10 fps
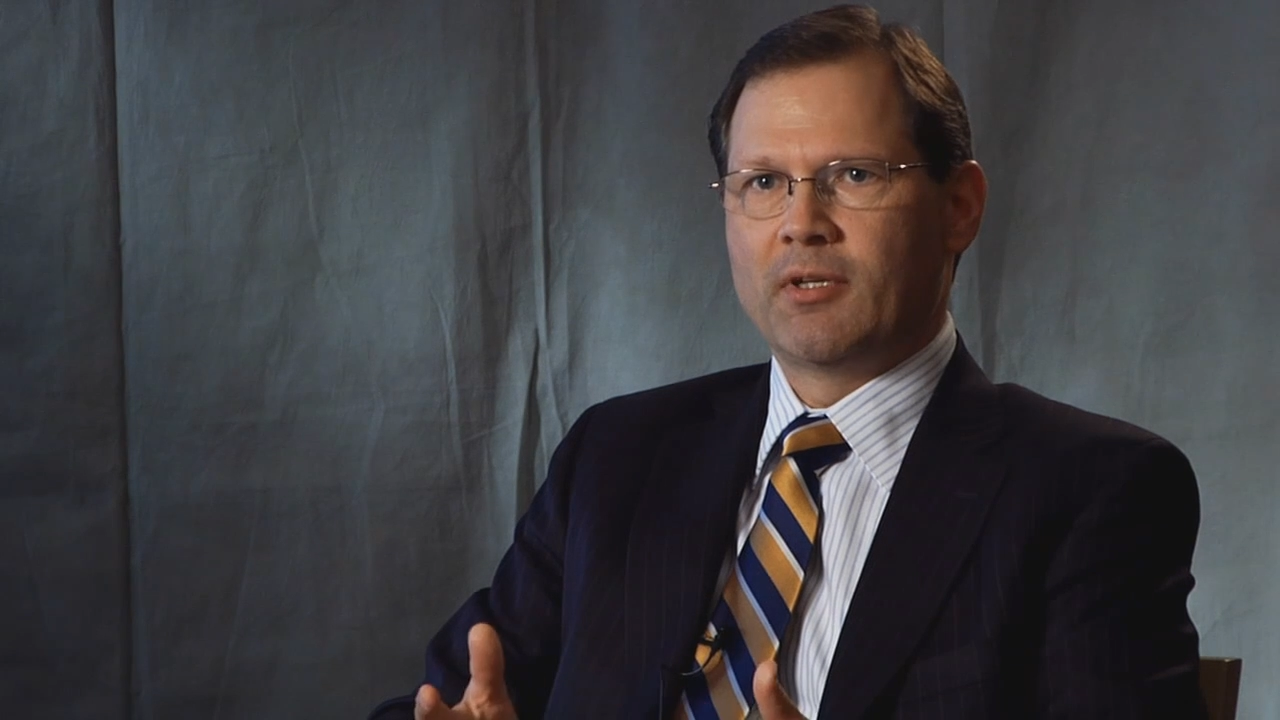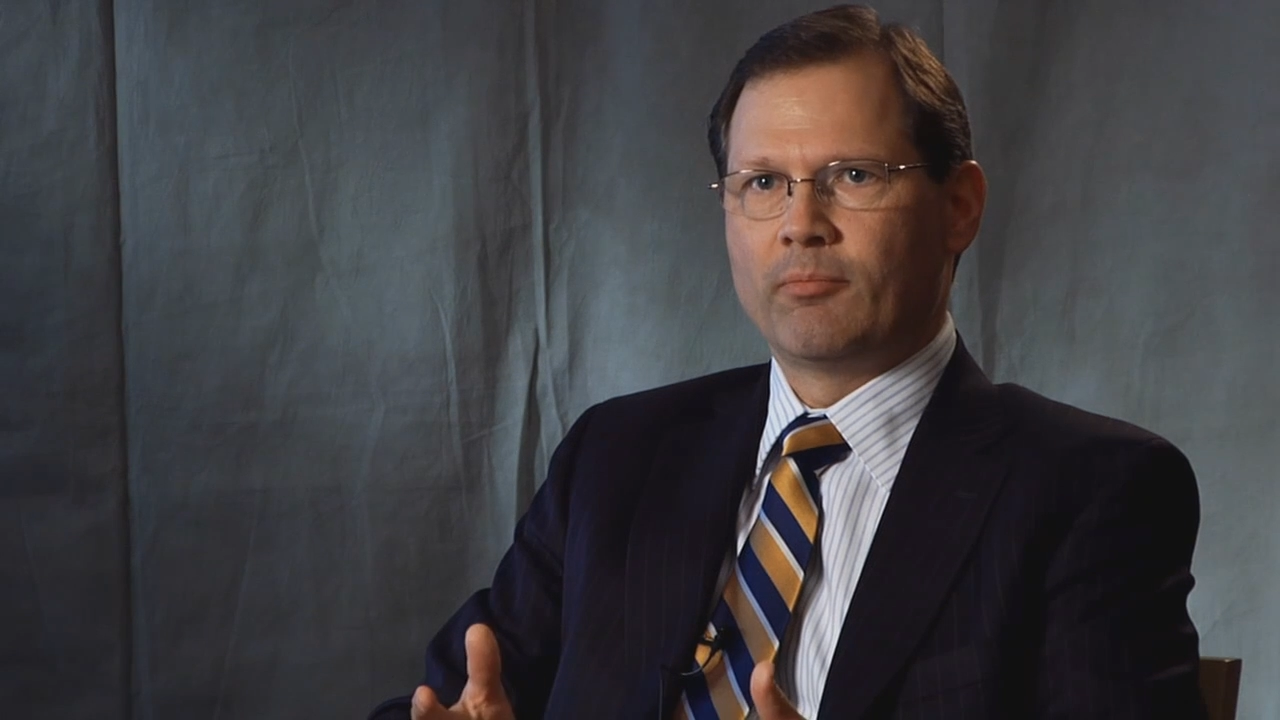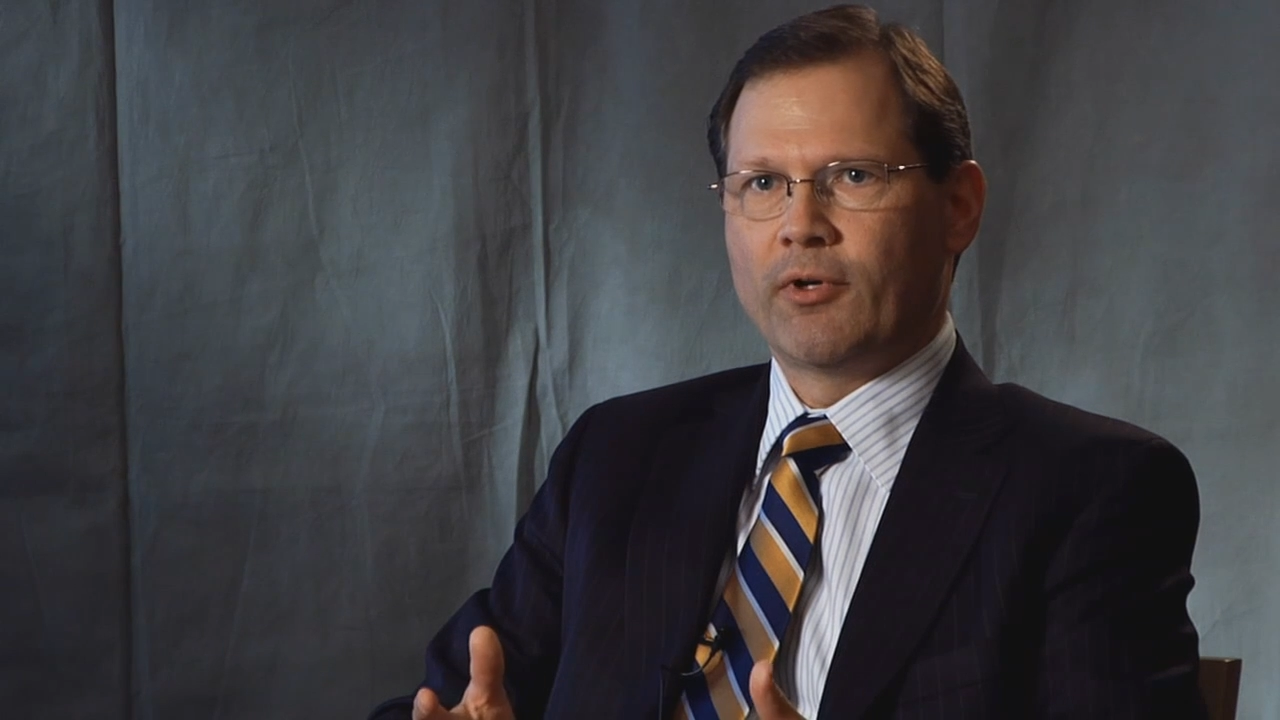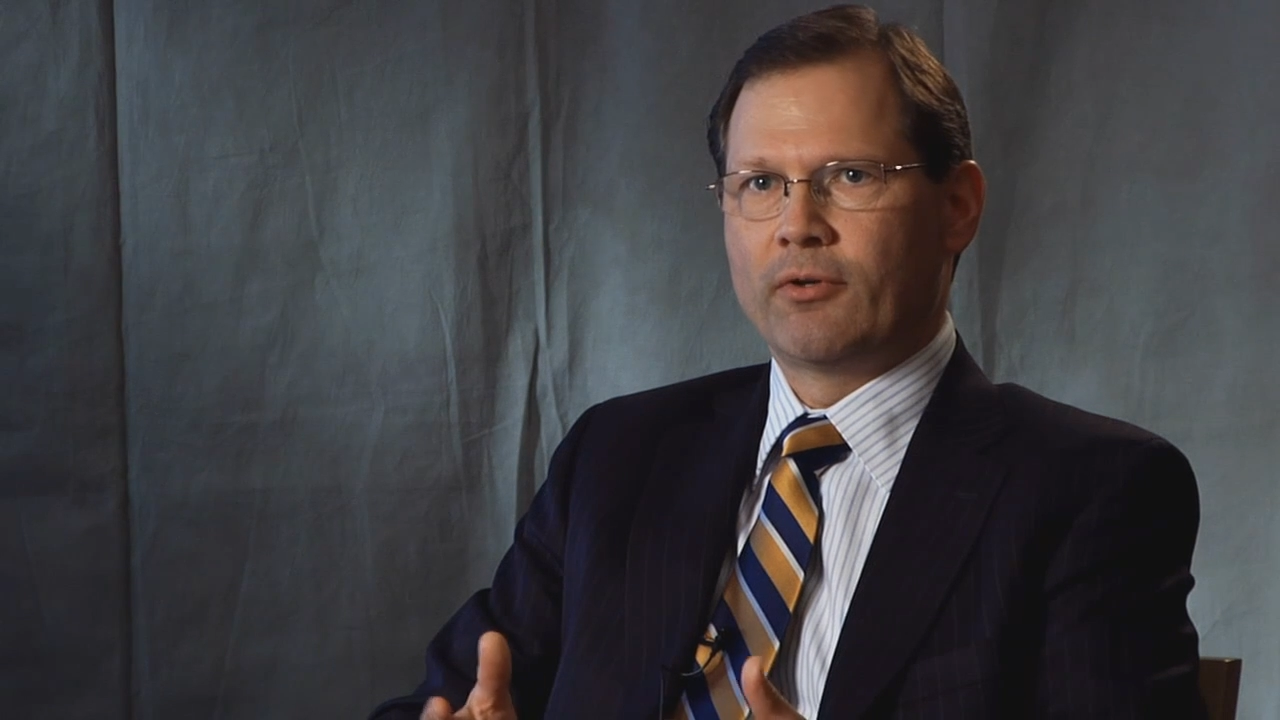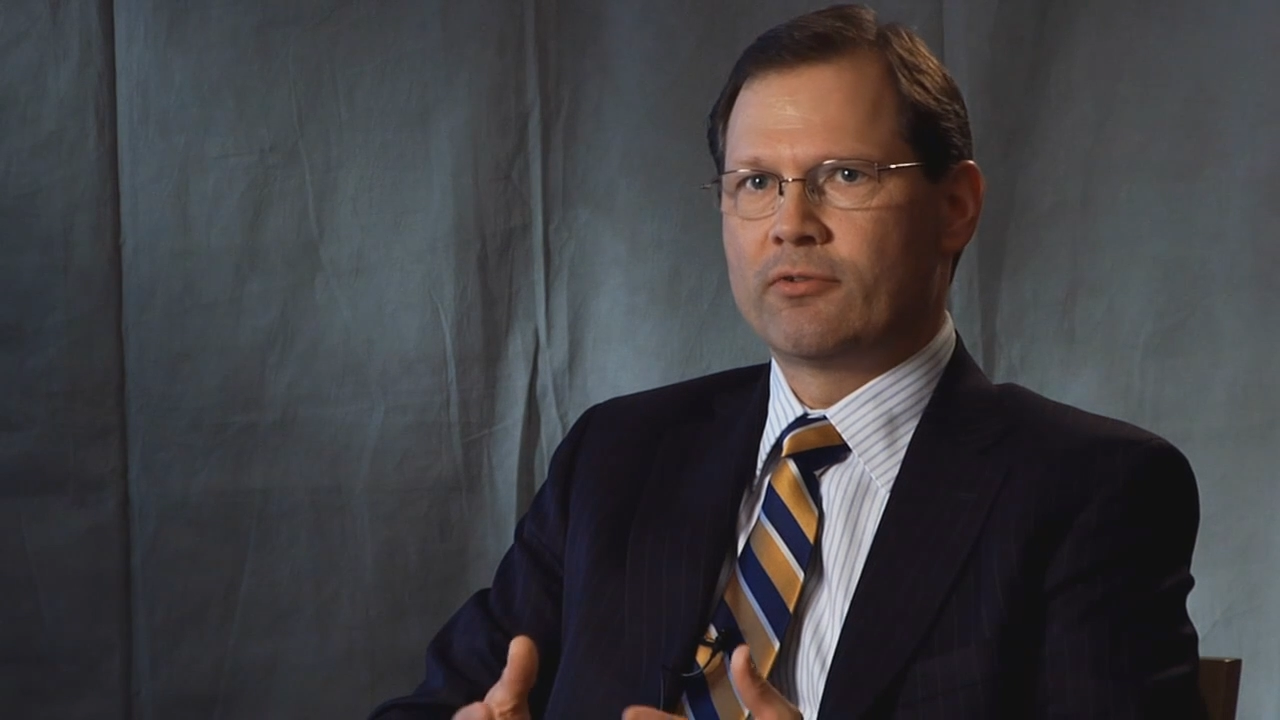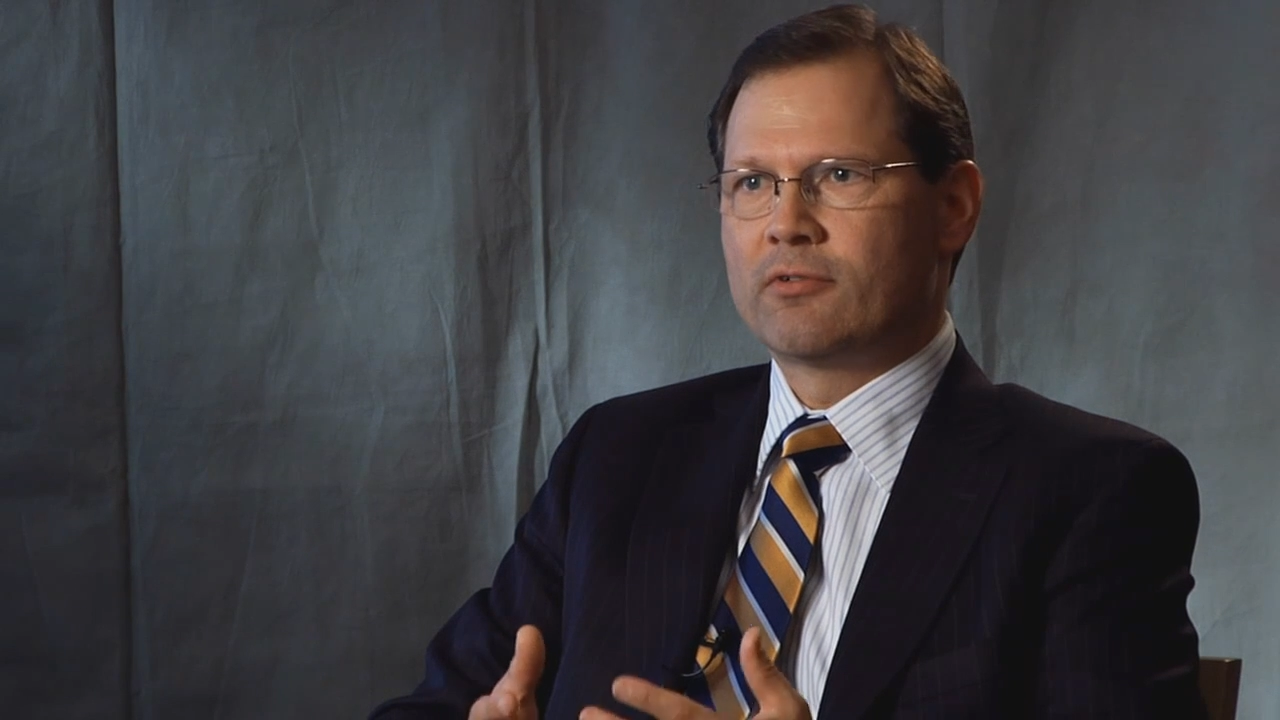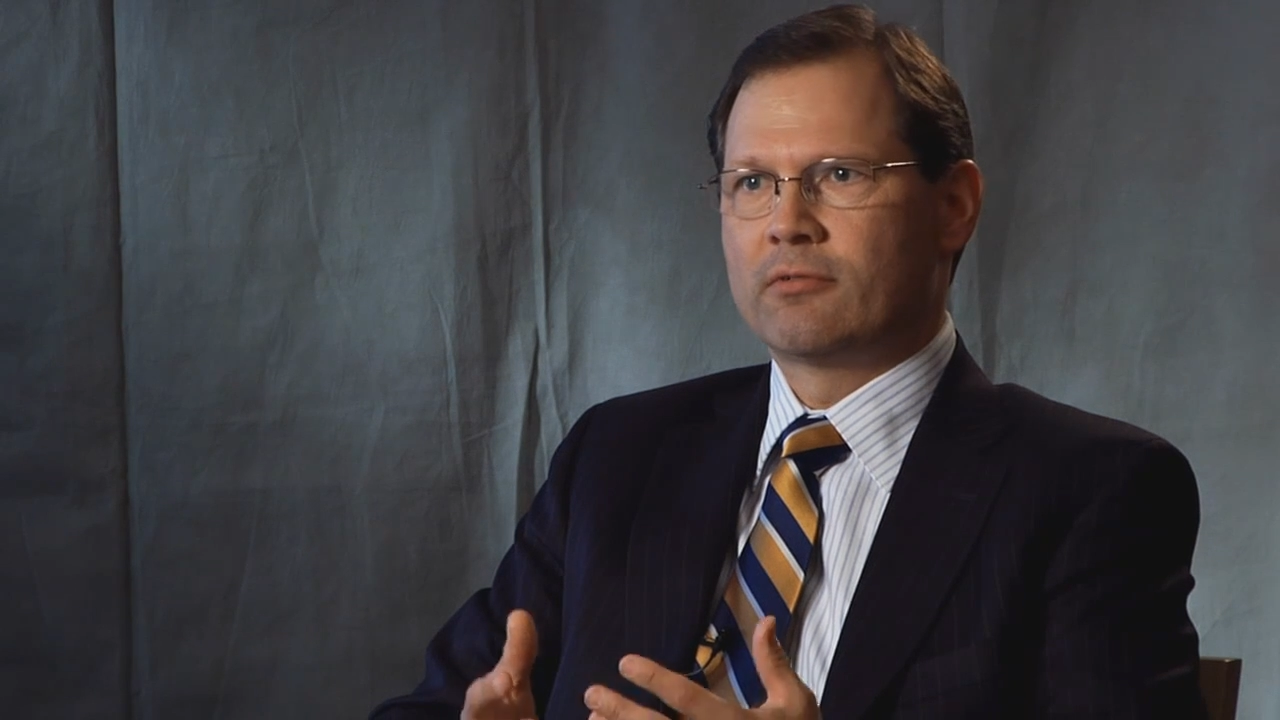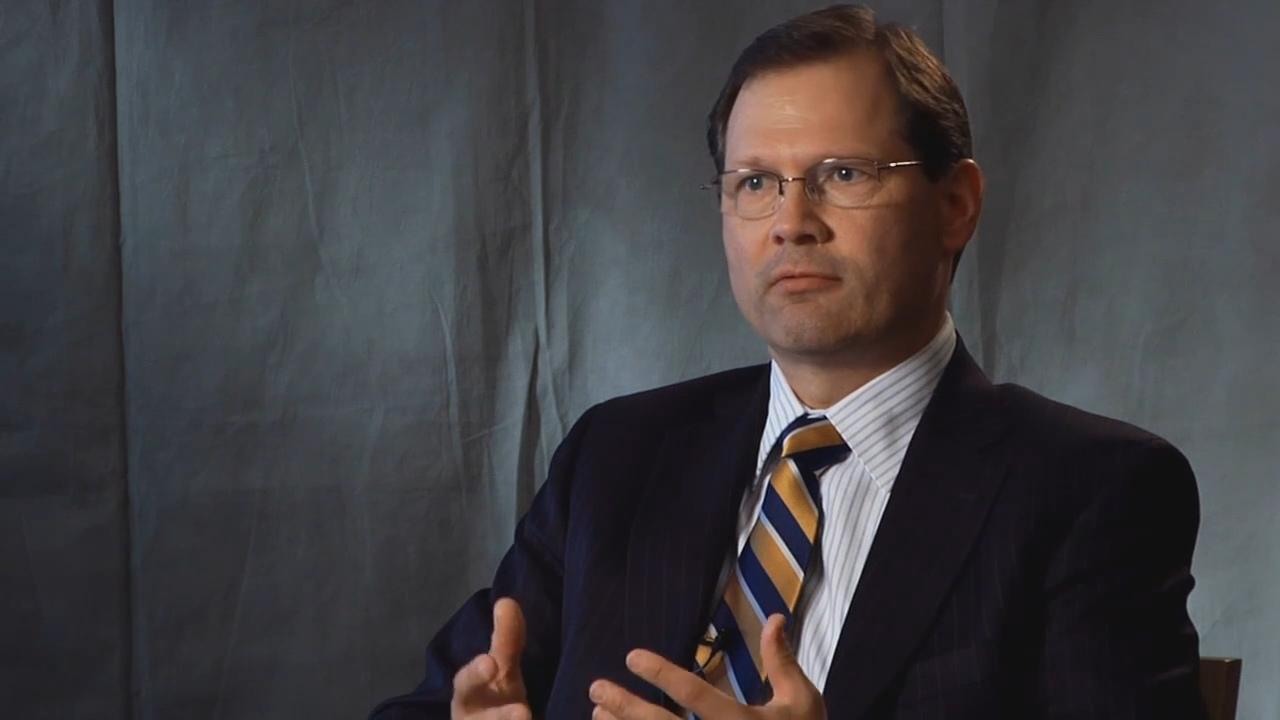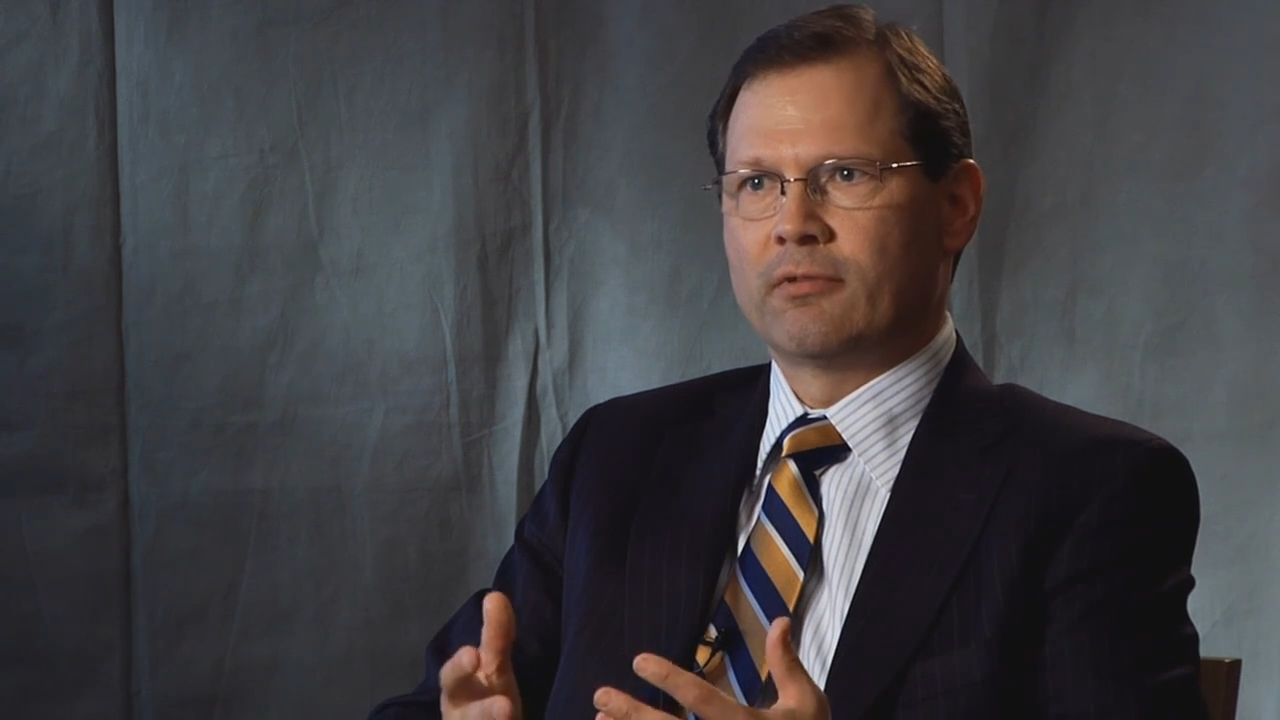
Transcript: approached,